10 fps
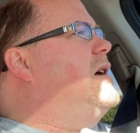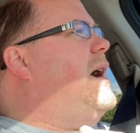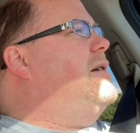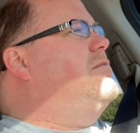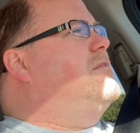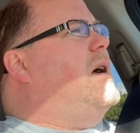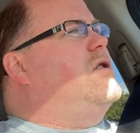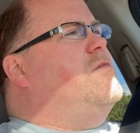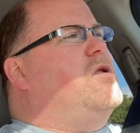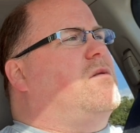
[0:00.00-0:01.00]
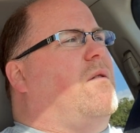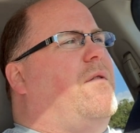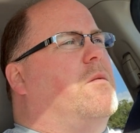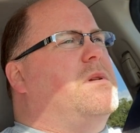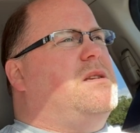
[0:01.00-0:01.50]
I do music for
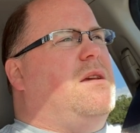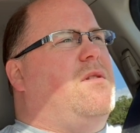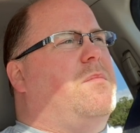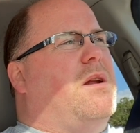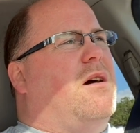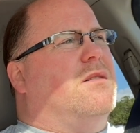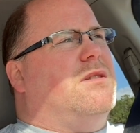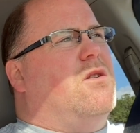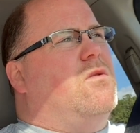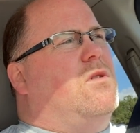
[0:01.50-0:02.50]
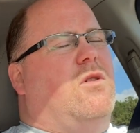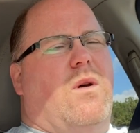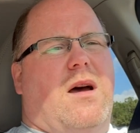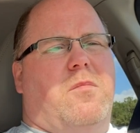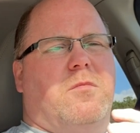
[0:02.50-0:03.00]
film and TV, but I also do
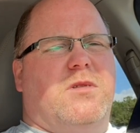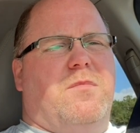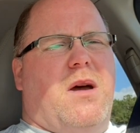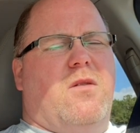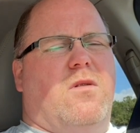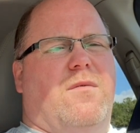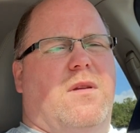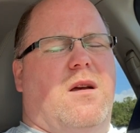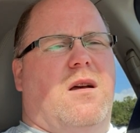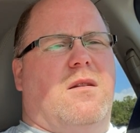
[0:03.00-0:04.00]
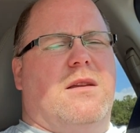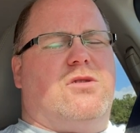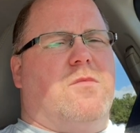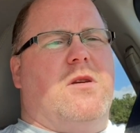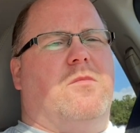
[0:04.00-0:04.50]
albums of my own of
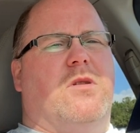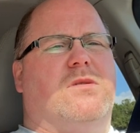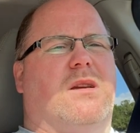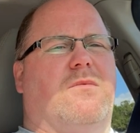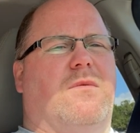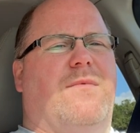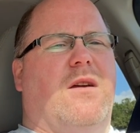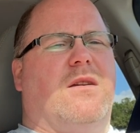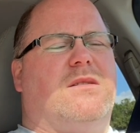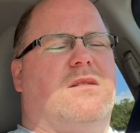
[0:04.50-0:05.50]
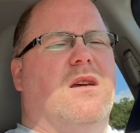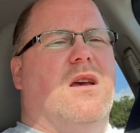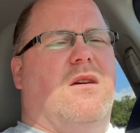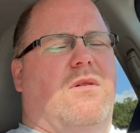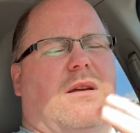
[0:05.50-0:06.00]
instrumental music with various
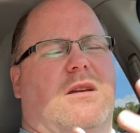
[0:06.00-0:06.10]
like